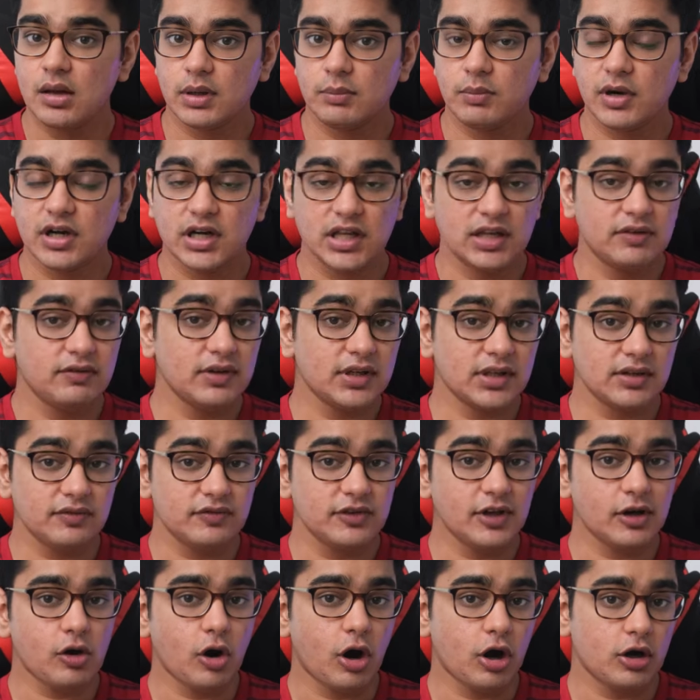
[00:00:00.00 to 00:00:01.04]
But even if
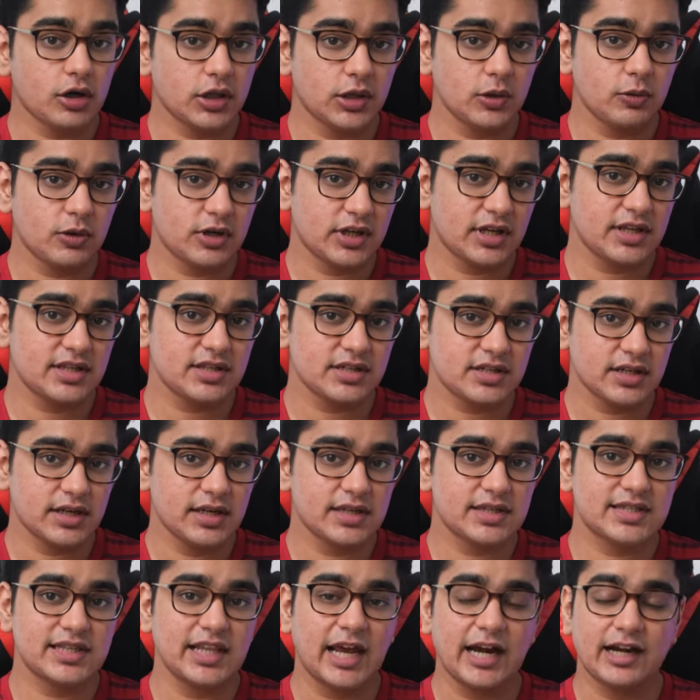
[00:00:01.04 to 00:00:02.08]
the Chord Qutest
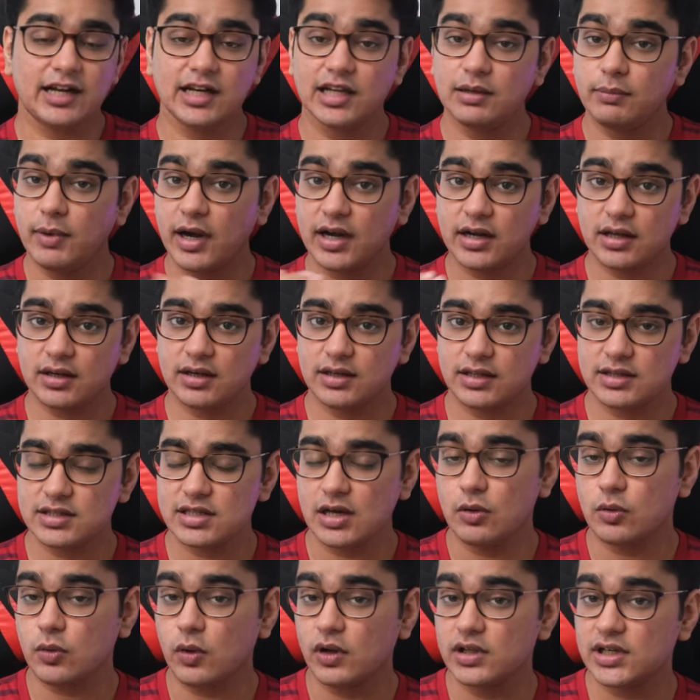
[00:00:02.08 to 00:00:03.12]
is slightly better in
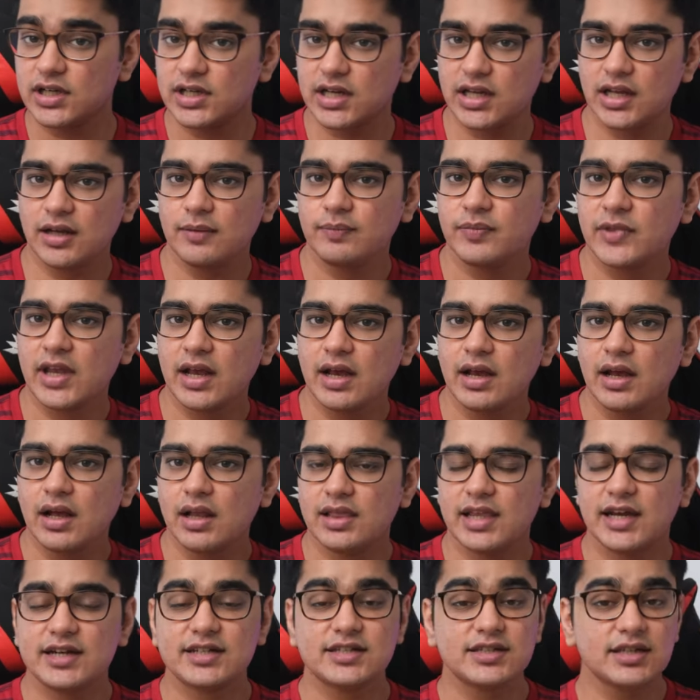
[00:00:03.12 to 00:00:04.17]
sound quality,
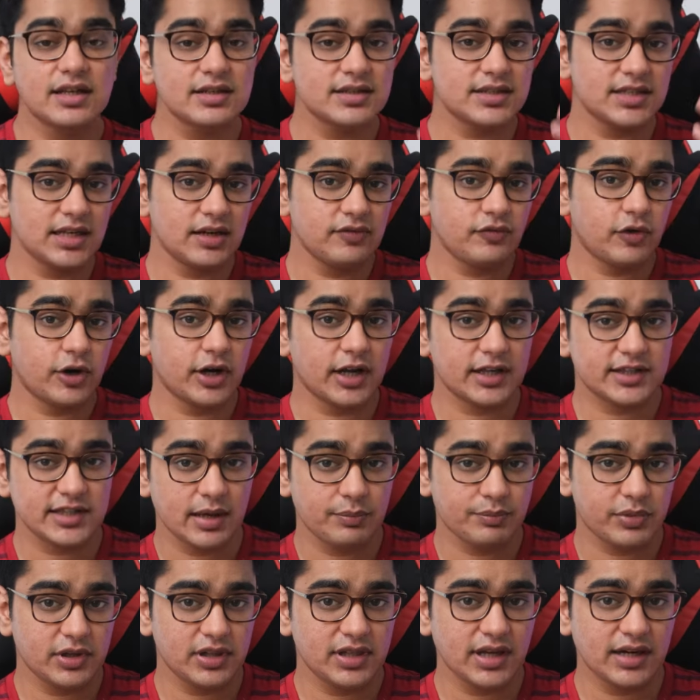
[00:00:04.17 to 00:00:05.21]
let's just say for
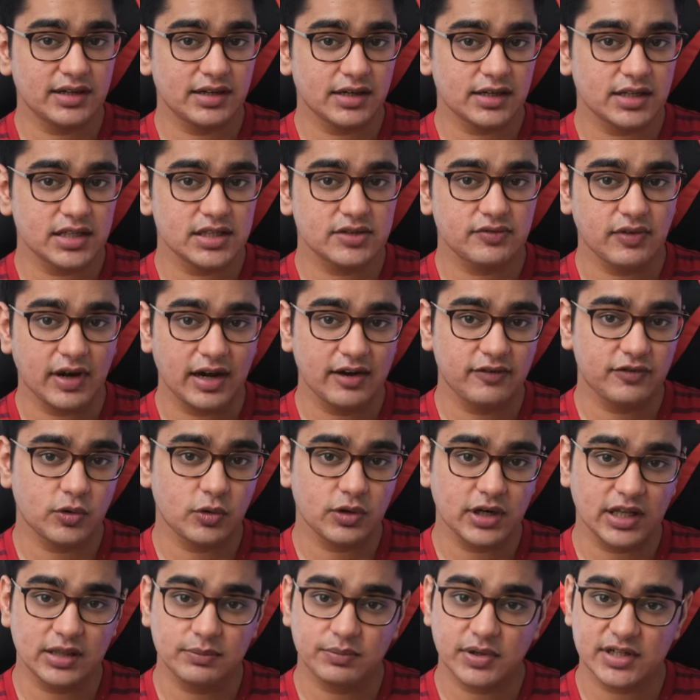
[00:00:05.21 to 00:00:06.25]
example that it is 5 to
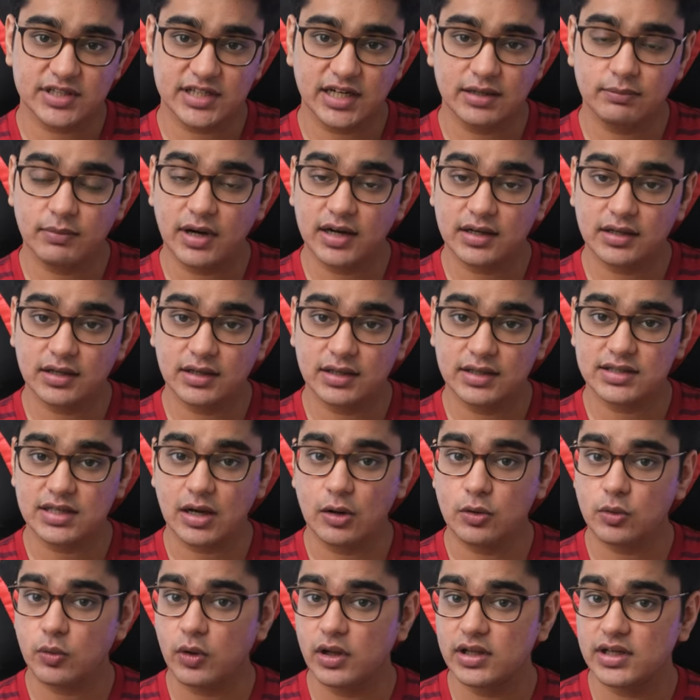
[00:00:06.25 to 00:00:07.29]
10% better in
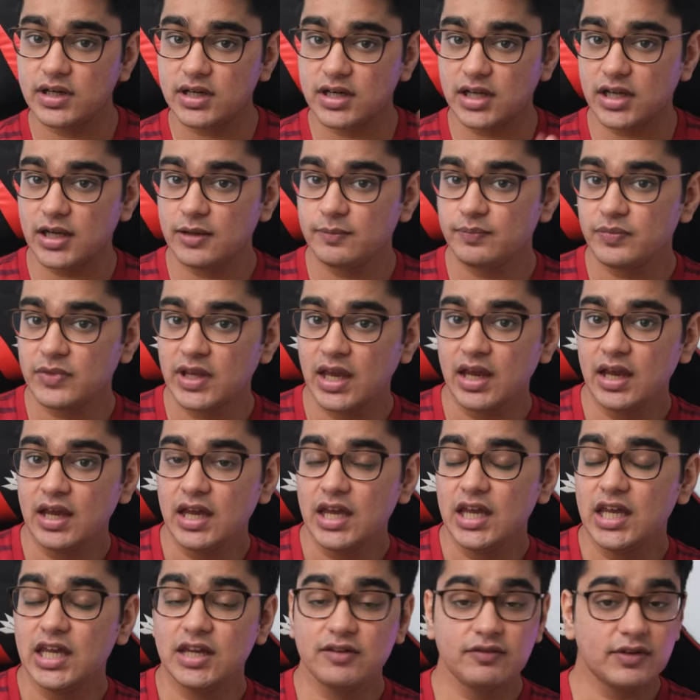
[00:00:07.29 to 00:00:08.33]
sound quality,
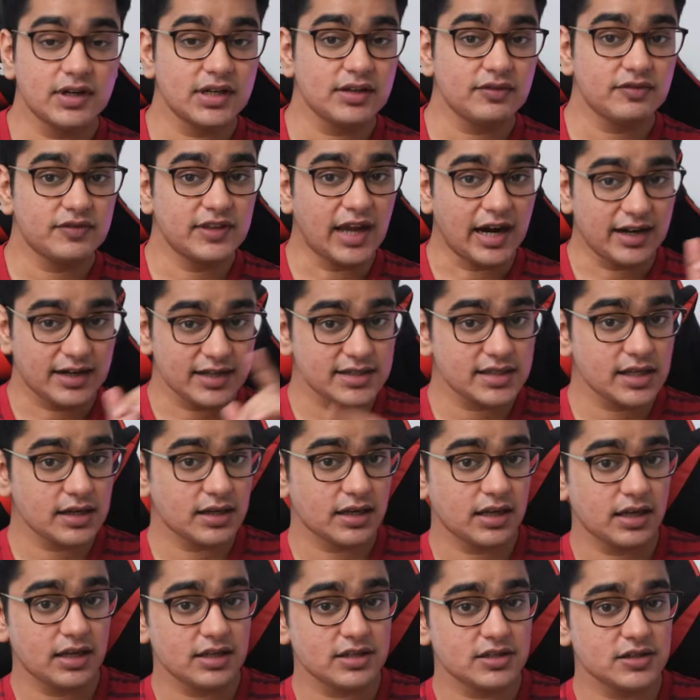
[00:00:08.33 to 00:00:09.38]
even if that is the
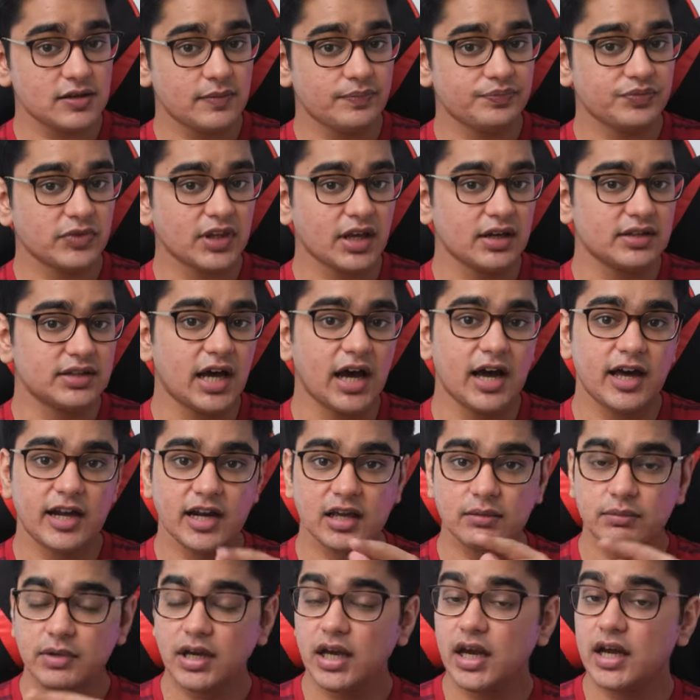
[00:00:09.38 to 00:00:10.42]
case, the
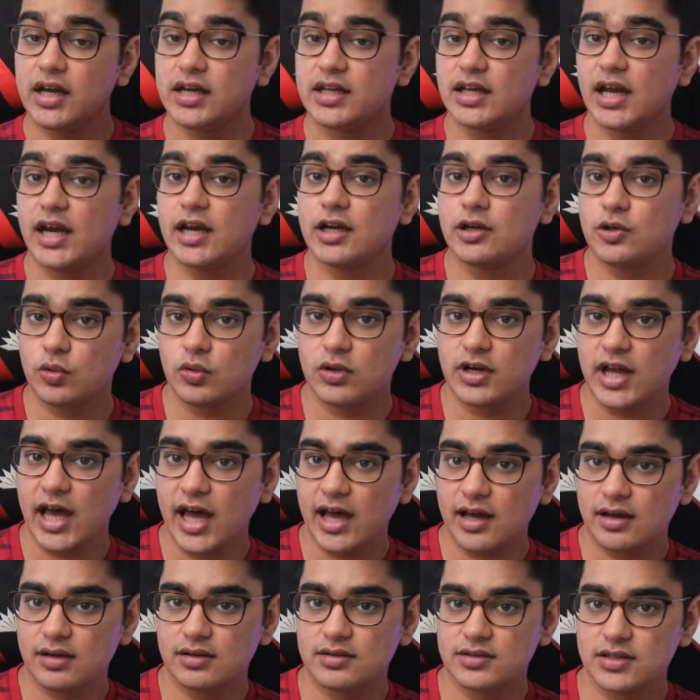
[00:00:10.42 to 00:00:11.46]
RME ADI2
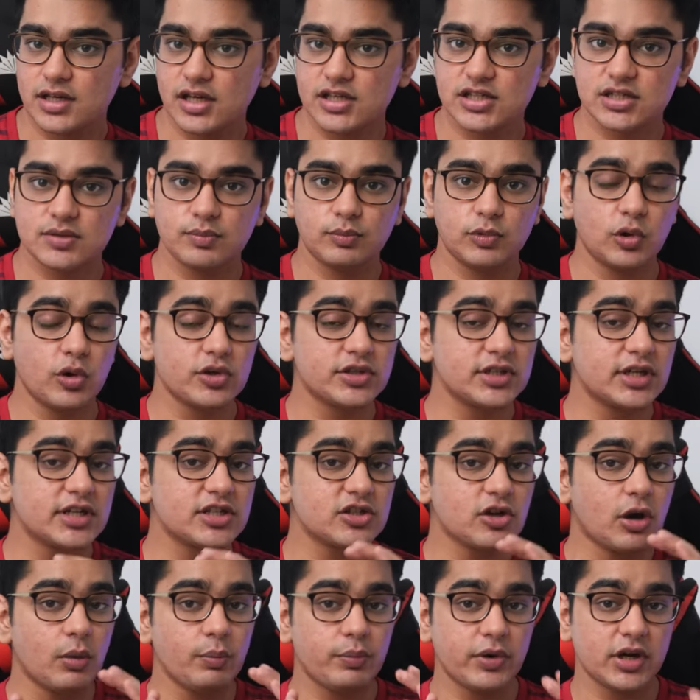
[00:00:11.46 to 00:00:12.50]
DAC just blows
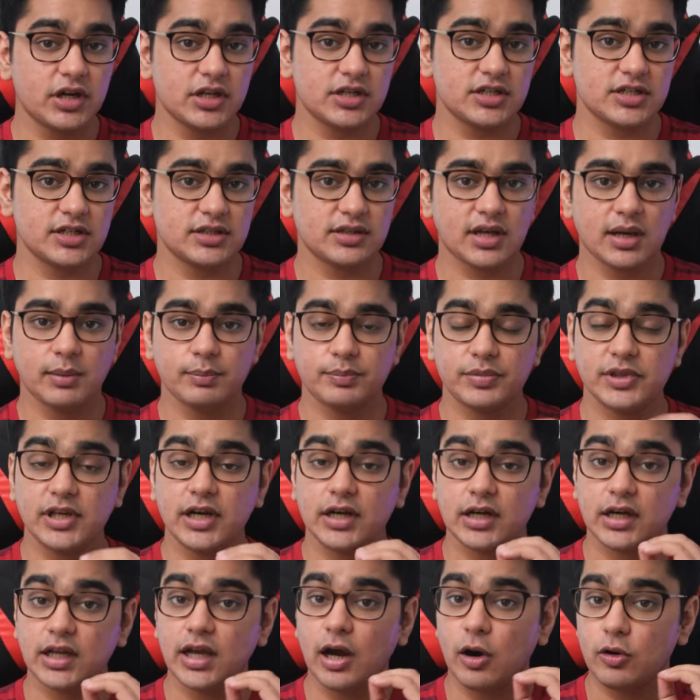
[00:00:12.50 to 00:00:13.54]
its competition
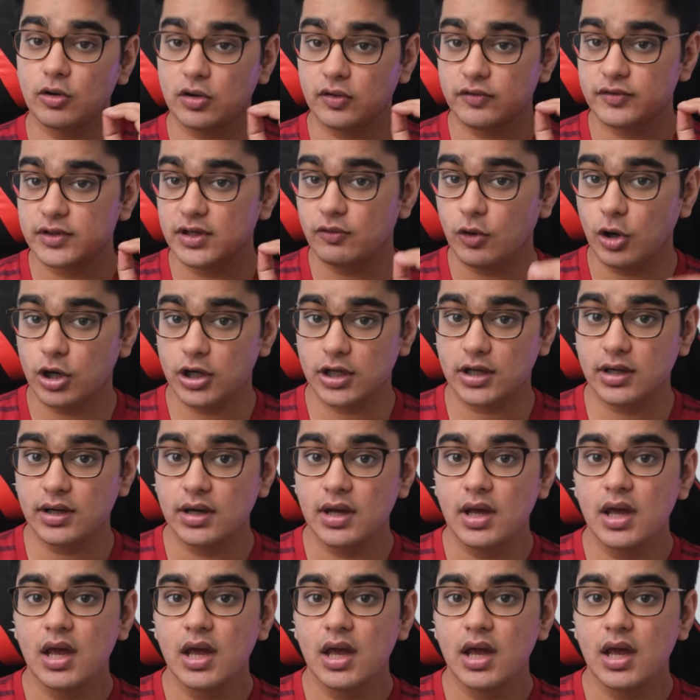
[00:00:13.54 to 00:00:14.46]
completely out of the water